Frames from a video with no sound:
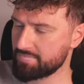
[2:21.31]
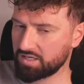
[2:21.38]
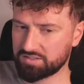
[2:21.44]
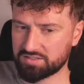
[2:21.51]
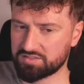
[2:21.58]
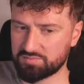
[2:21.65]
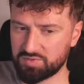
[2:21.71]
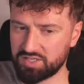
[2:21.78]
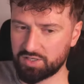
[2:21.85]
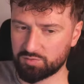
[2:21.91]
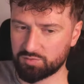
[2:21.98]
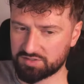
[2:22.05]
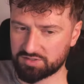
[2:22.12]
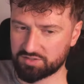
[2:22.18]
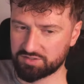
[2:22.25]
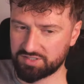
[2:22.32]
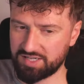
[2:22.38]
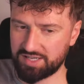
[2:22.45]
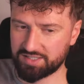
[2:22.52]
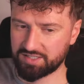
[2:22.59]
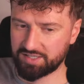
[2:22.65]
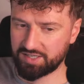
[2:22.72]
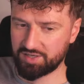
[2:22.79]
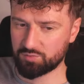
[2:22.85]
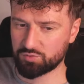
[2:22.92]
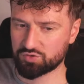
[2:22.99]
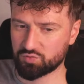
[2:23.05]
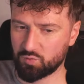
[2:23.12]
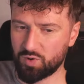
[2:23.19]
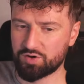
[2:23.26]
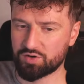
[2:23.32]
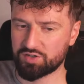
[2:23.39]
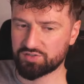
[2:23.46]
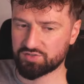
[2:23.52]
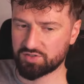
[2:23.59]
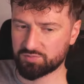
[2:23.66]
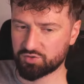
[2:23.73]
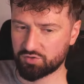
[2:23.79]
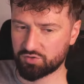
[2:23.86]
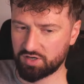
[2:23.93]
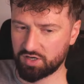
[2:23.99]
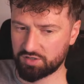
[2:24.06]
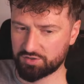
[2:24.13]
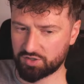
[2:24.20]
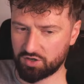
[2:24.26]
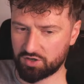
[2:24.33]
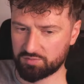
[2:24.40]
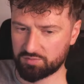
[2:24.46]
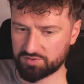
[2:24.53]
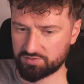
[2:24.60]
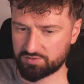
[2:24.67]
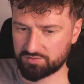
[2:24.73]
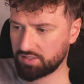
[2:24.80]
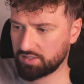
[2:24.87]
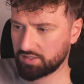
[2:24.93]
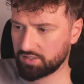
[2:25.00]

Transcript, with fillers: It doesn't mean he was literally naked. Like, he was wearing some sort of undergarments.